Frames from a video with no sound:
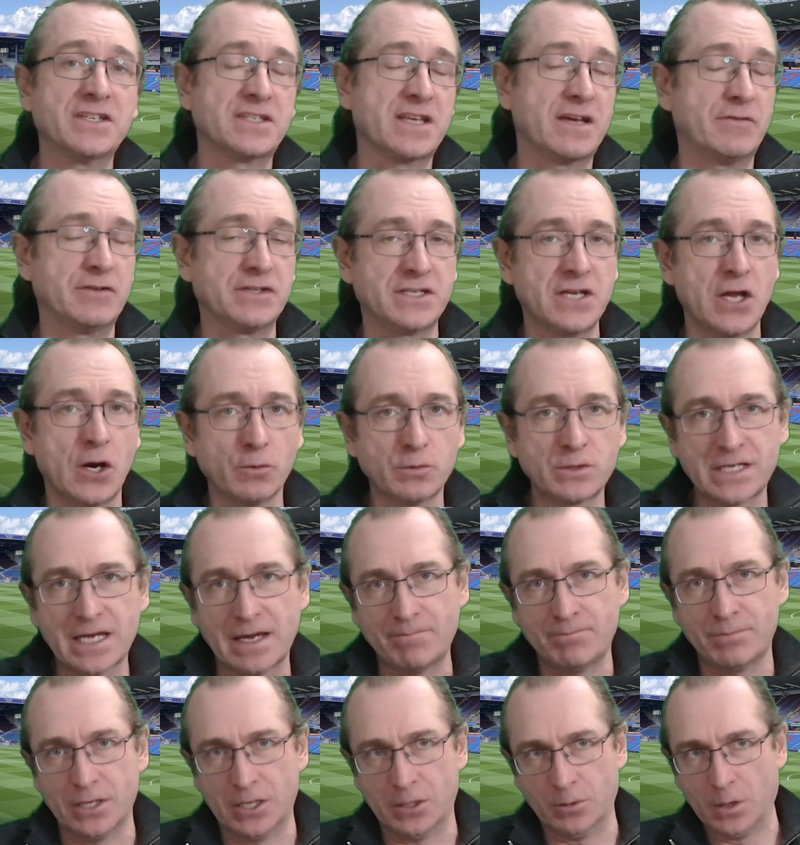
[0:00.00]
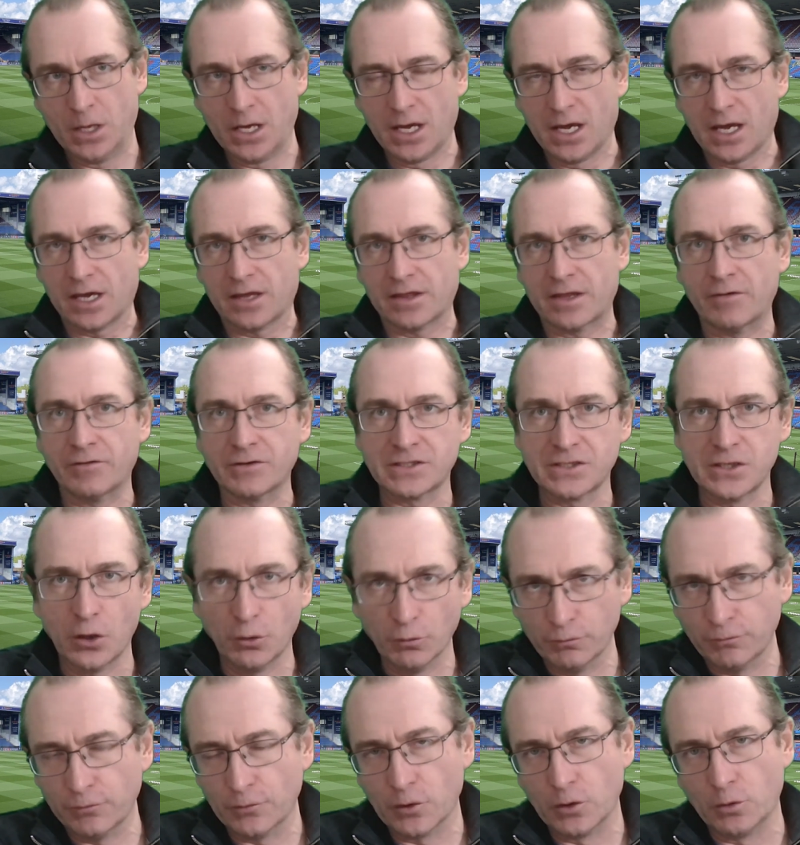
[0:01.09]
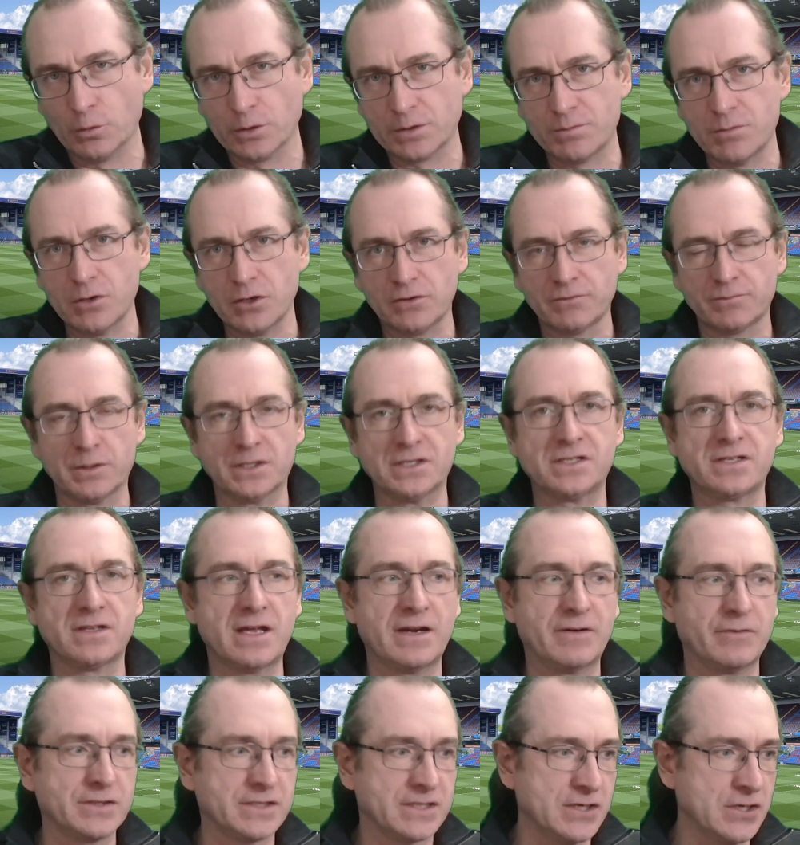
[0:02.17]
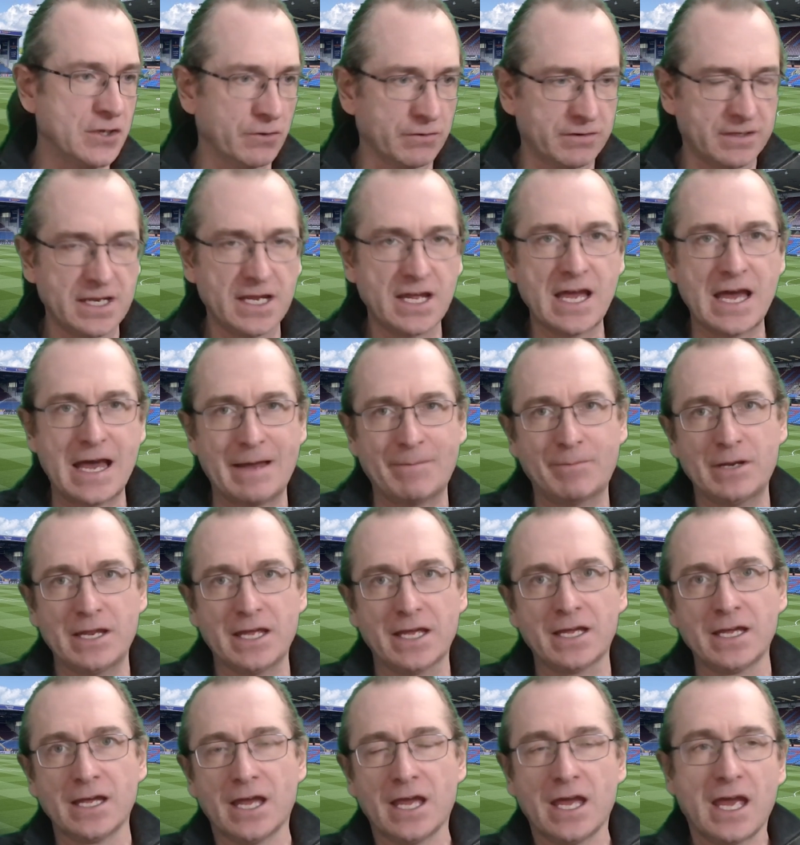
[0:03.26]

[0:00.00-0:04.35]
There is no tempo, there is no forward movement, there is nothing happening.